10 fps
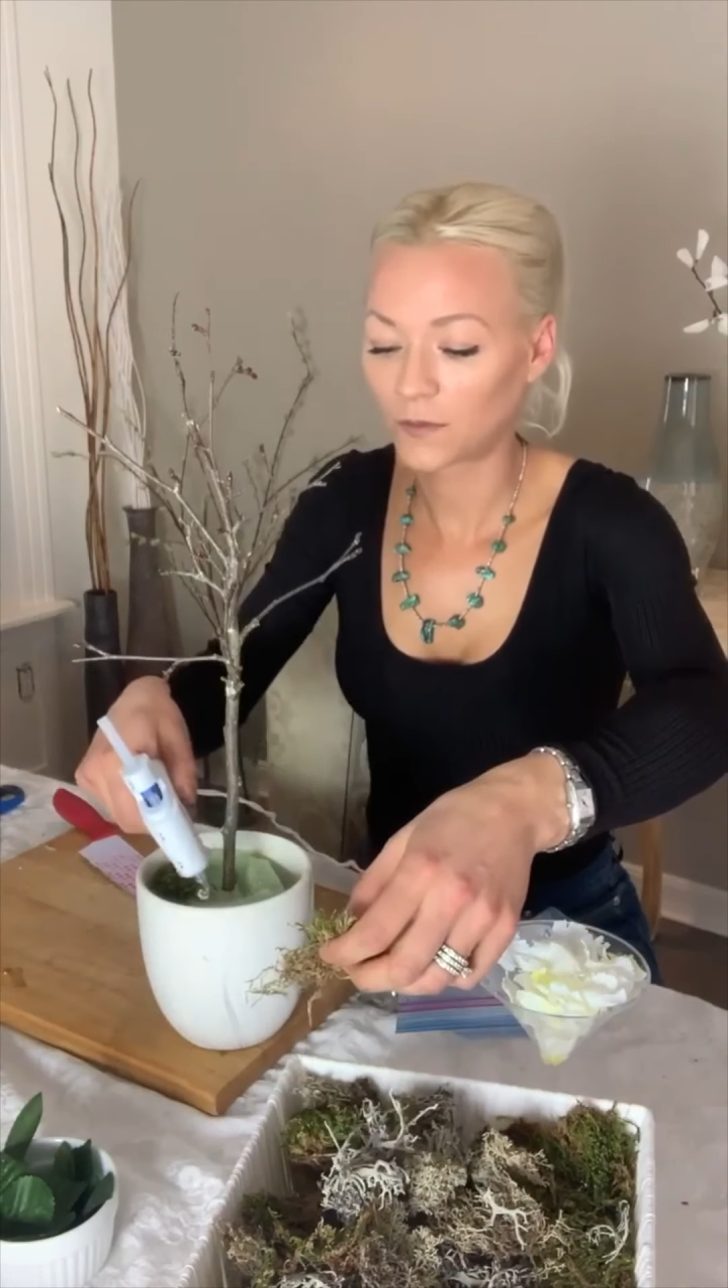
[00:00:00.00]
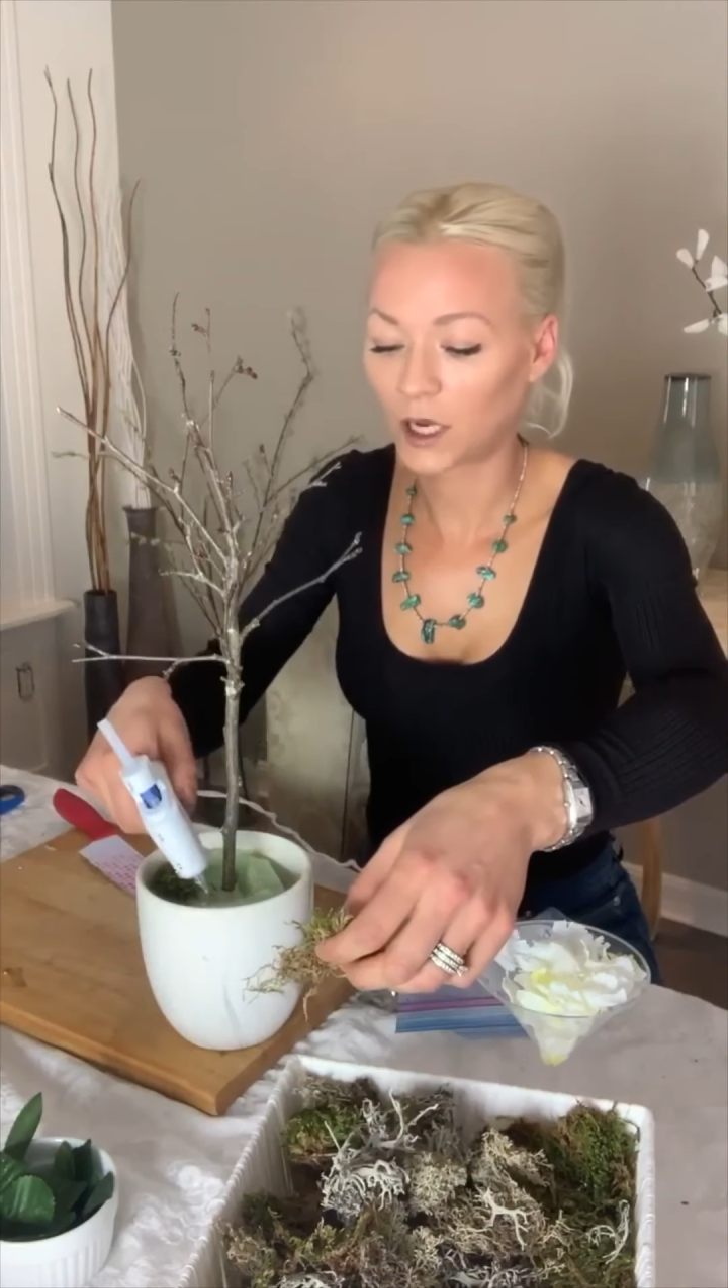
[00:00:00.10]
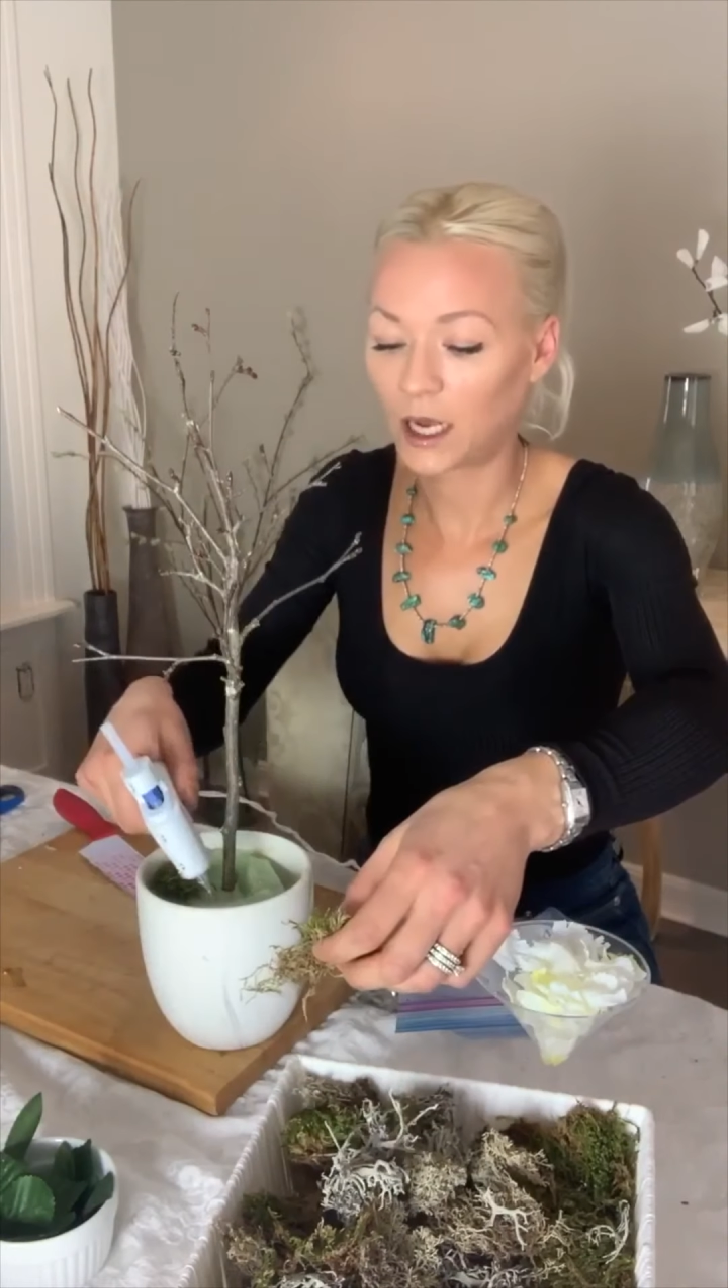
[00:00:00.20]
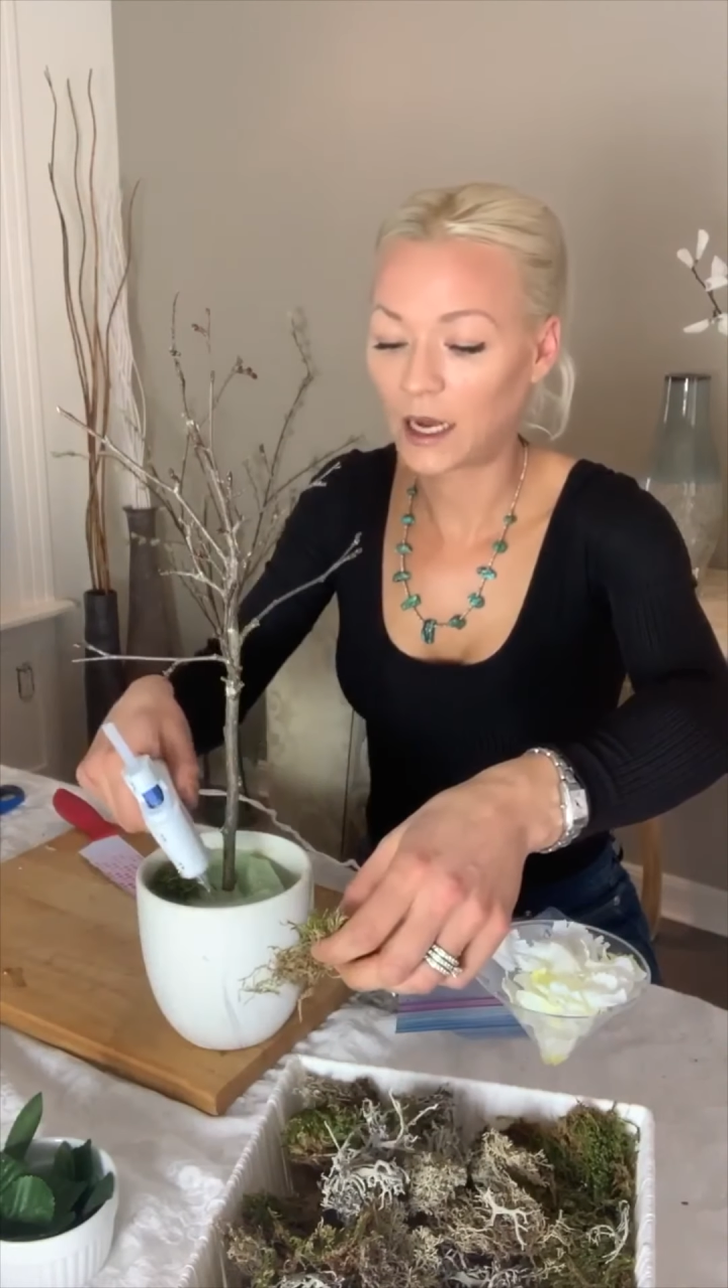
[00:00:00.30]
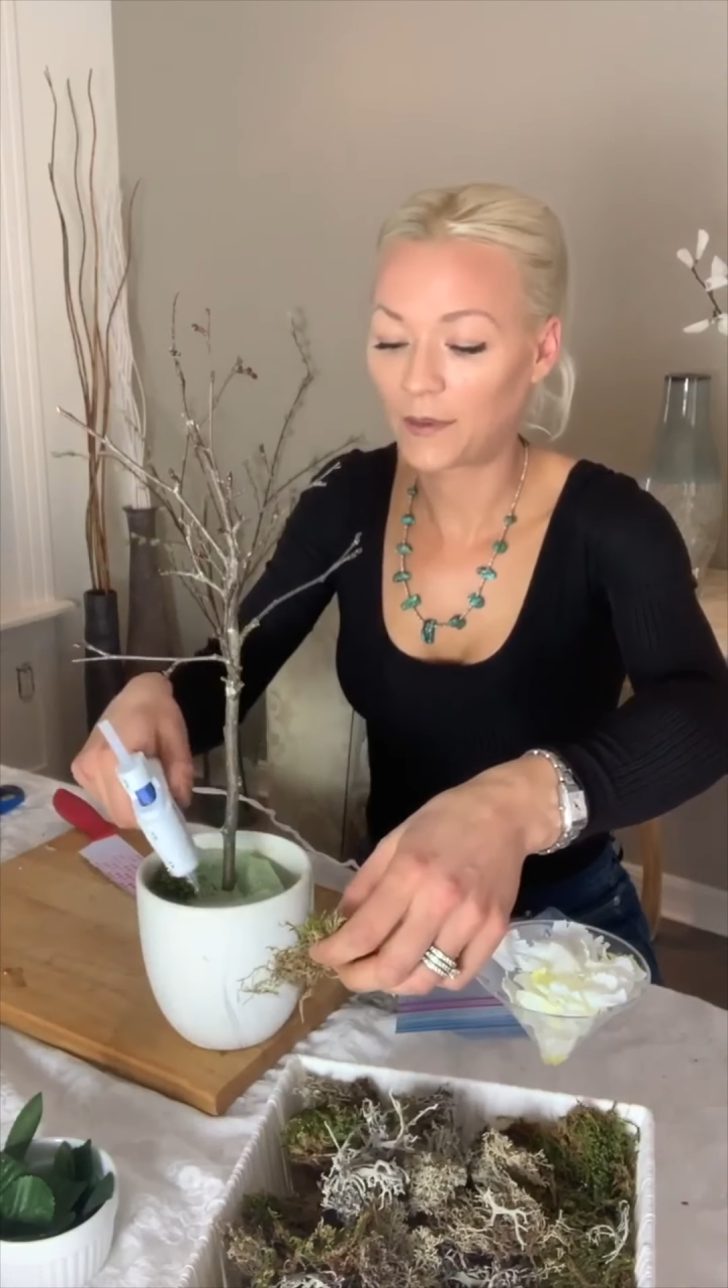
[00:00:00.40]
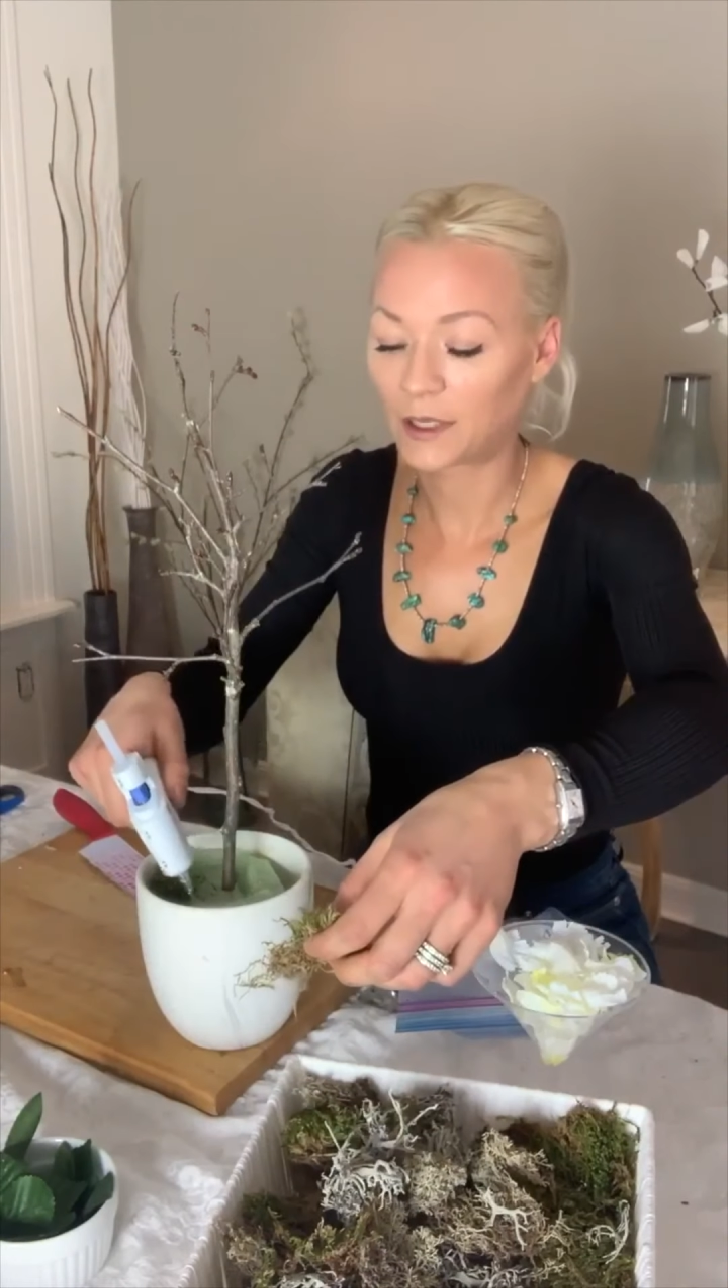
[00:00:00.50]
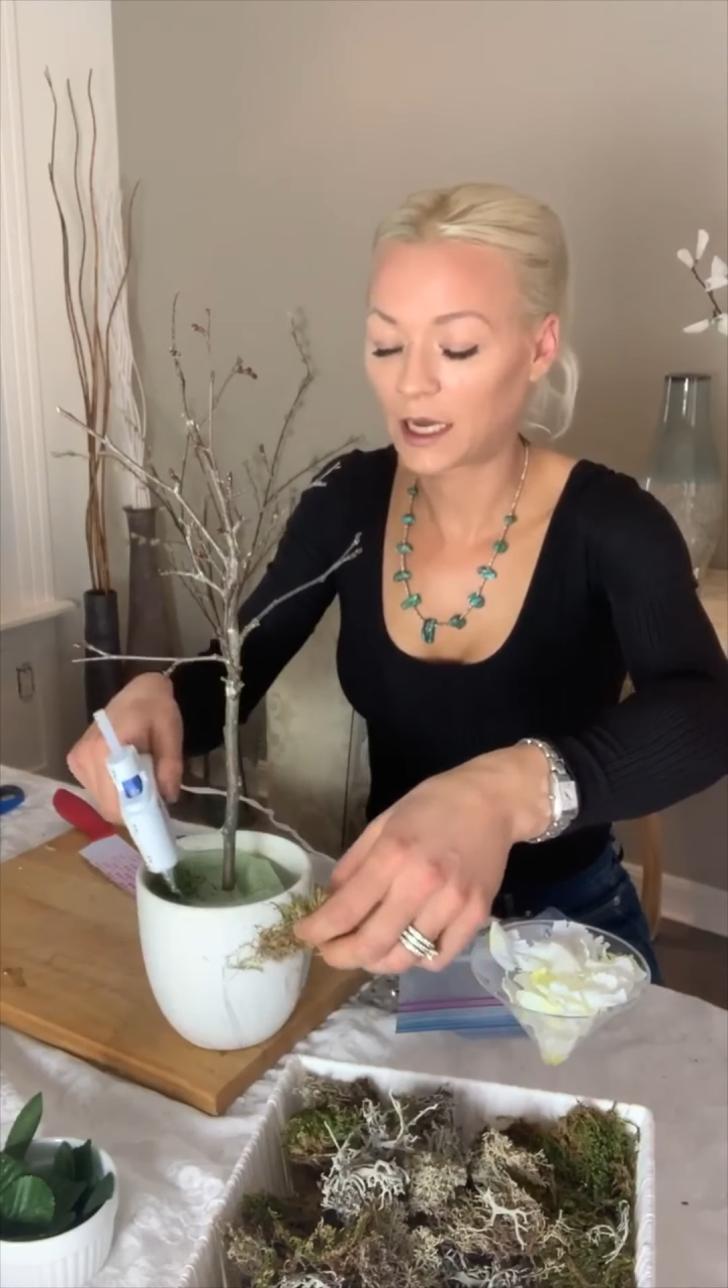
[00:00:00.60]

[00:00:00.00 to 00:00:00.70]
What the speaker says: I happen to